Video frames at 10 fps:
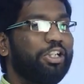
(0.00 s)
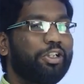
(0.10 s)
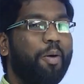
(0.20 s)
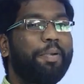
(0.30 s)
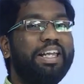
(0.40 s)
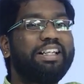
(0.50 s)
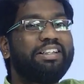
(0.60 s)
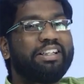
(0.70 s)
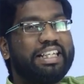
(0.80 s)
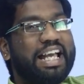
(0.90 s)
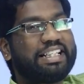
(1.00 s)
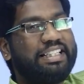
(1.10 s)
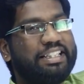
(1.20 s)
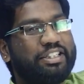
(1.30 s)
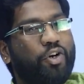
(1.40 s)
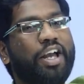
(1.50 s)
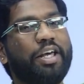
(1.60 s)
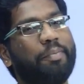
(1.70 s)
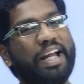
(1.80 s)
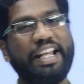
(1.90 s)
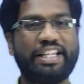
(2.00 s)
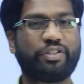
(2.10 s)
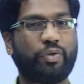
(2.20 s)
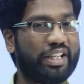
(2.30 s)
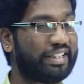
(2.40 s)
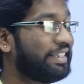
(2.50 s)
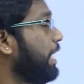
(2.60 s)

topic, x square, my dear students.